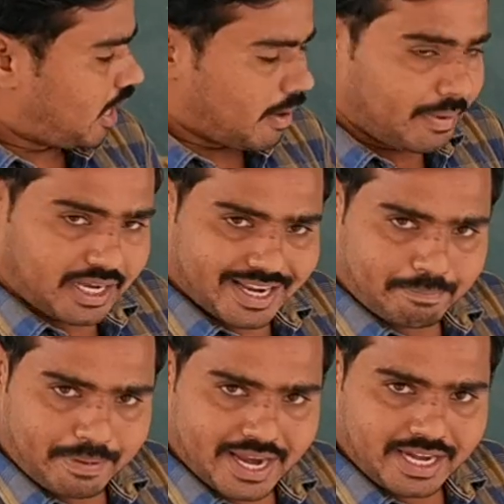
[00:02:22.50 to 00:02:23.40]

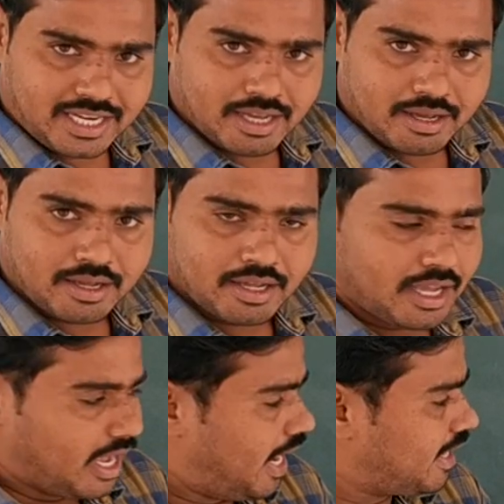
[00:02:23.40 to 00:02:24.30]
emitter plate,
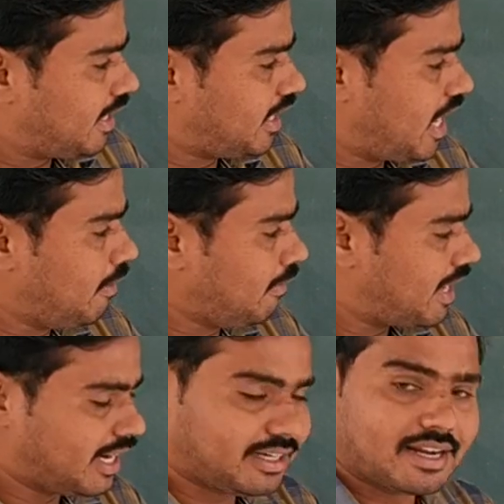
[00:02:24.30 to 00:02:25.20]
at that time
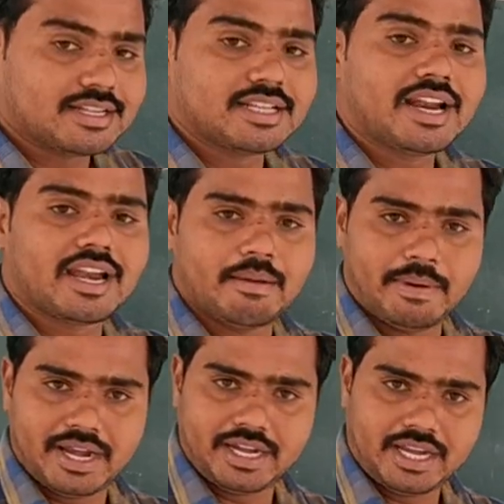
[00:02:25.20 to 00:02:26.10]
electrons are
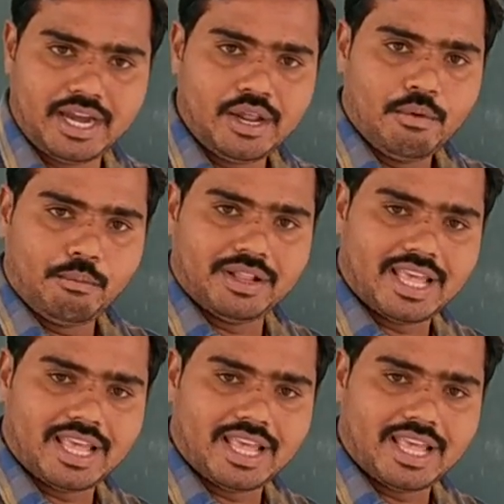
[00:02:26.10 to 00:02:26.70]
liberated.